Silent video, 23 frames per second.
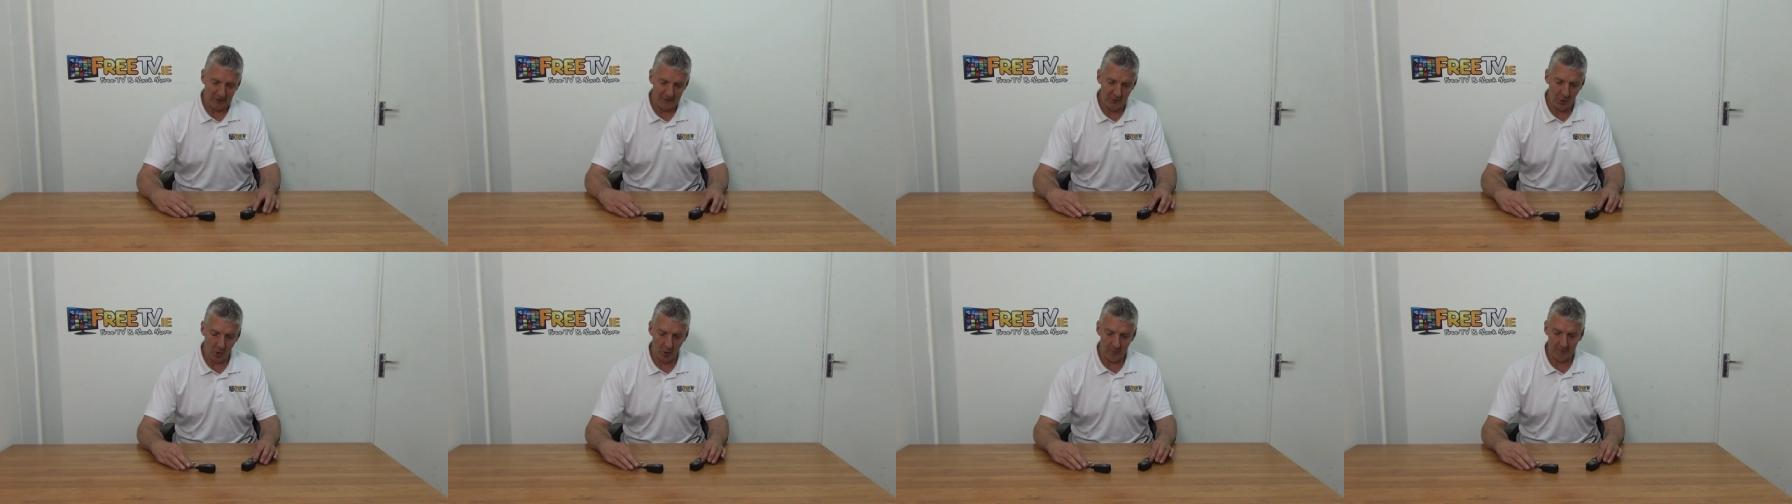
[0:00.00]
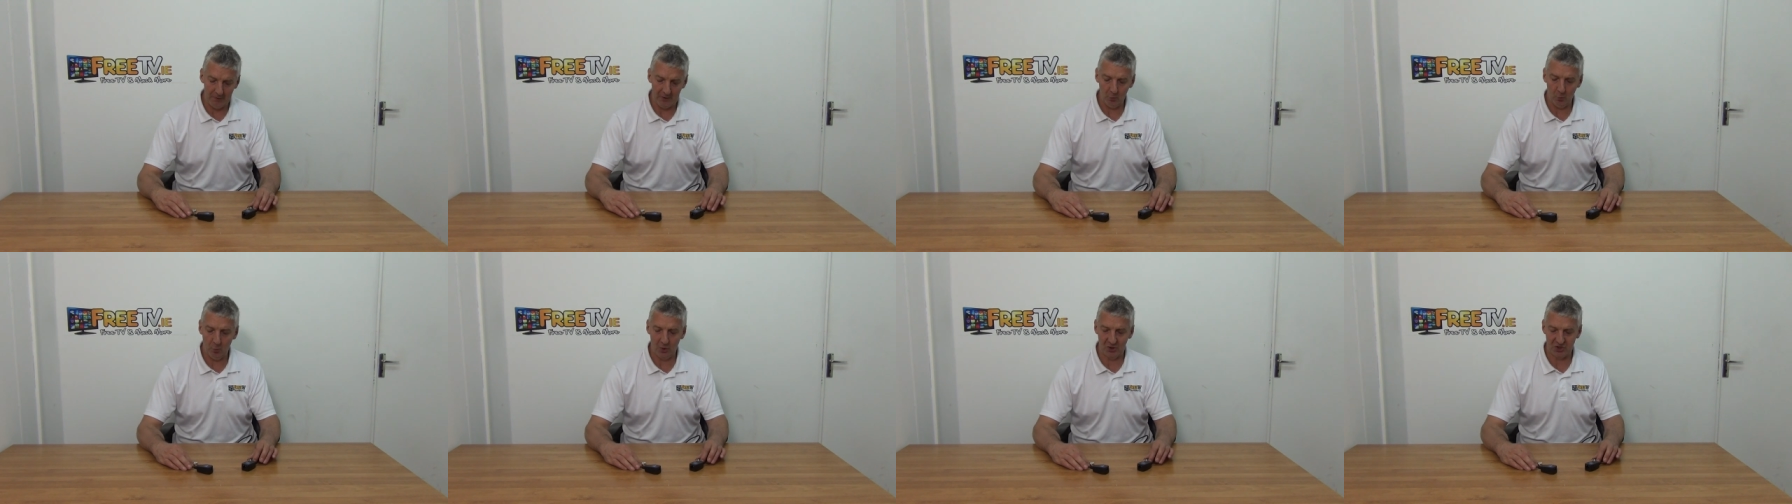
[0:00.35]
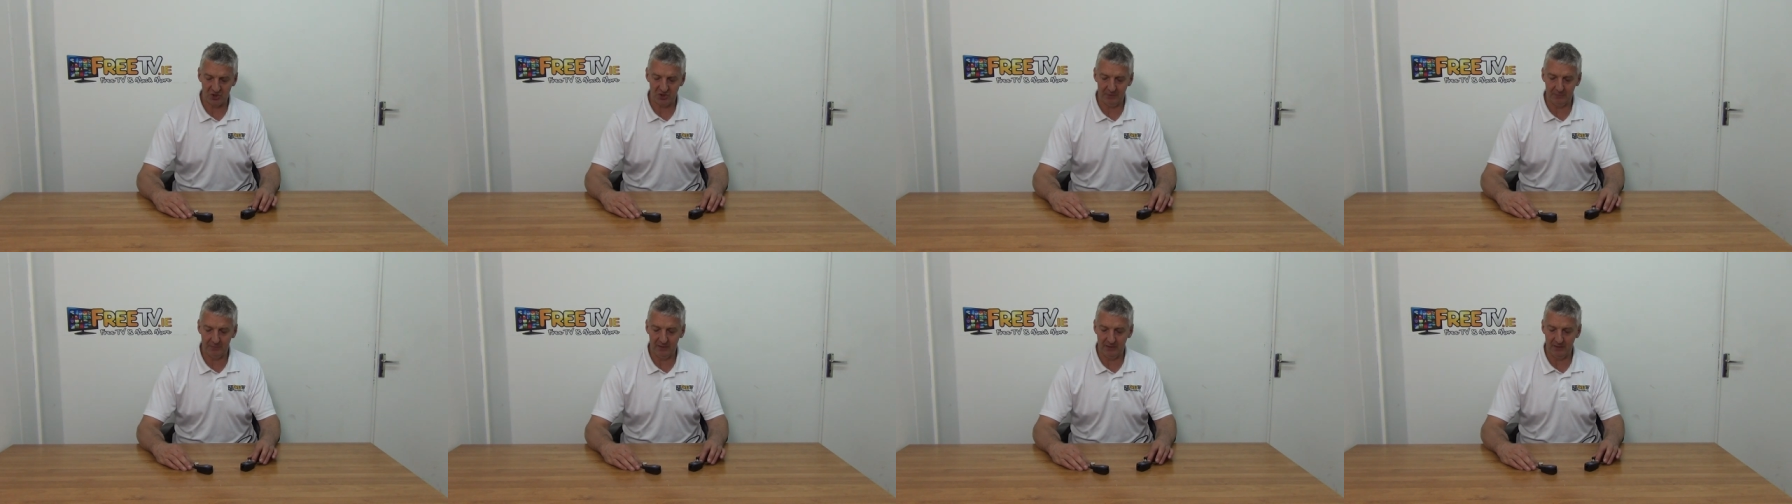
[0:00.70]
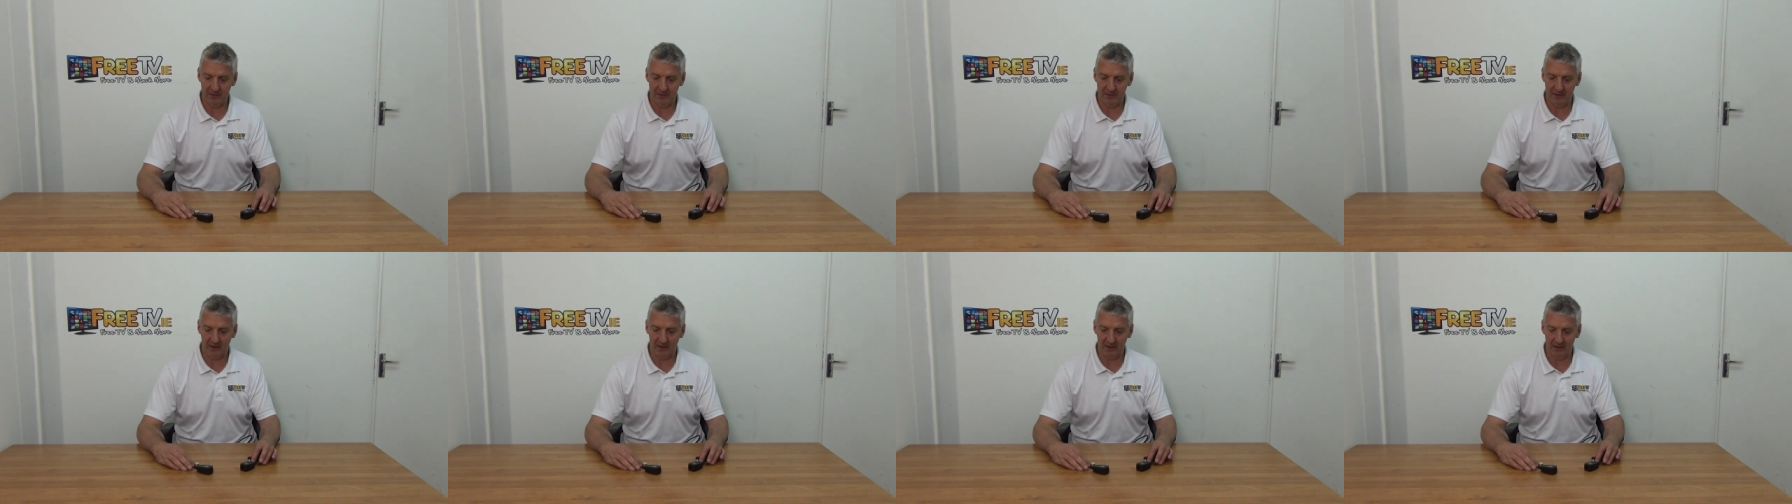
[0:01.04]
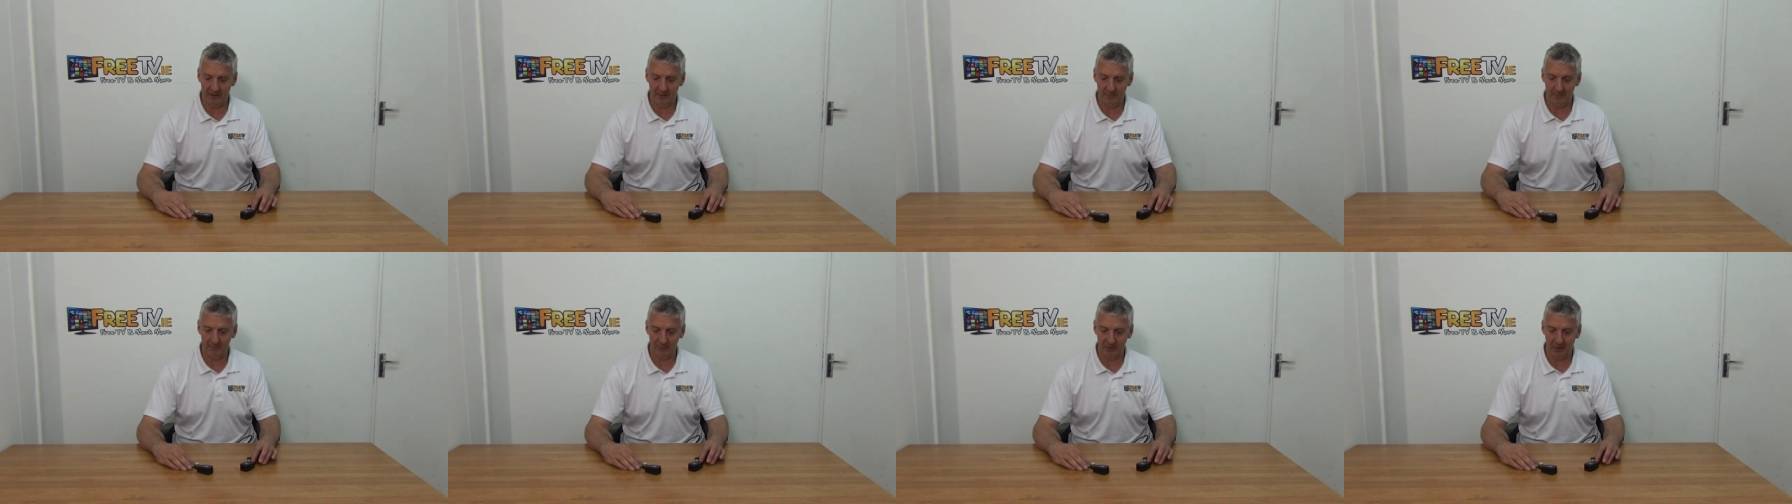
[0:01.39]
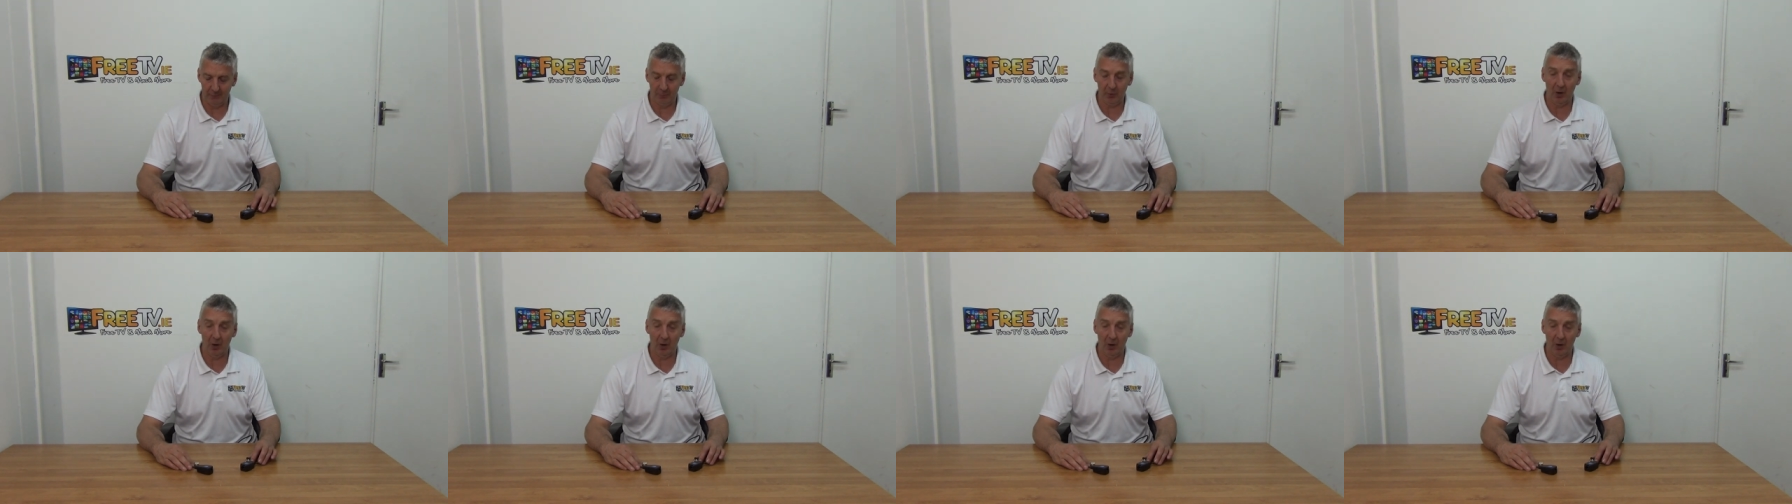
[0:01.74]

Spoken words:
normally what should be the